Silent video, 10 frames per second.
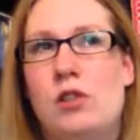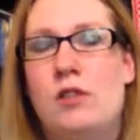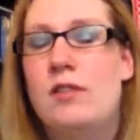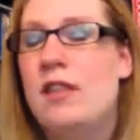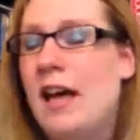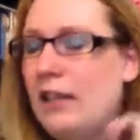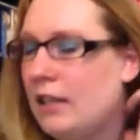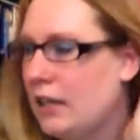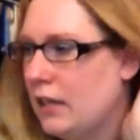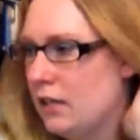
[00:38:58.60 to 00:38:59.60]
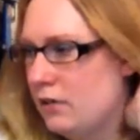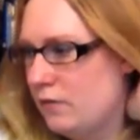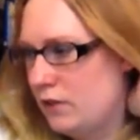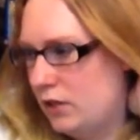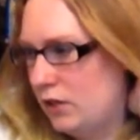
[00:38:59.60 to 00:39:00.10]
So that
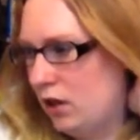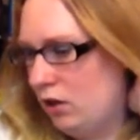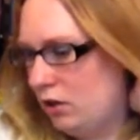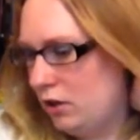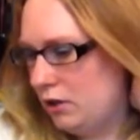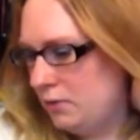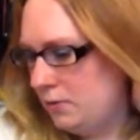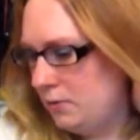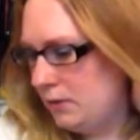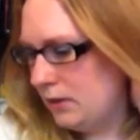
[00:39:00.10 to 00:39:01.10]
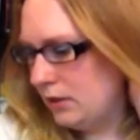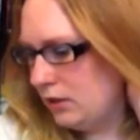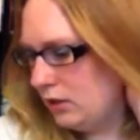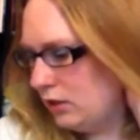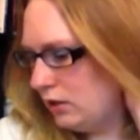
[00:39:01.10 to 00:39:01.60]
leaves doll clothes,
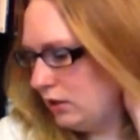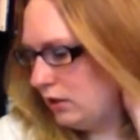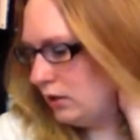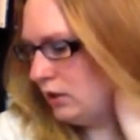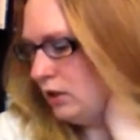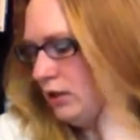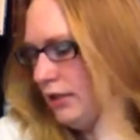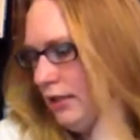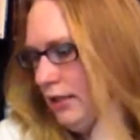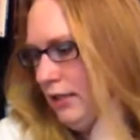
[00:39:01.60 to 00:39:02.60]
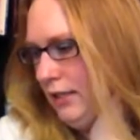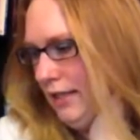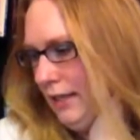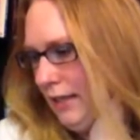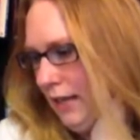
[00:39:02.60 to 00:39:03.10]
I
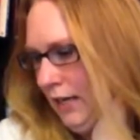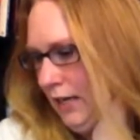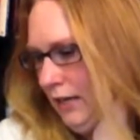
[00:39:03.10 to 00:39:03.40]
think.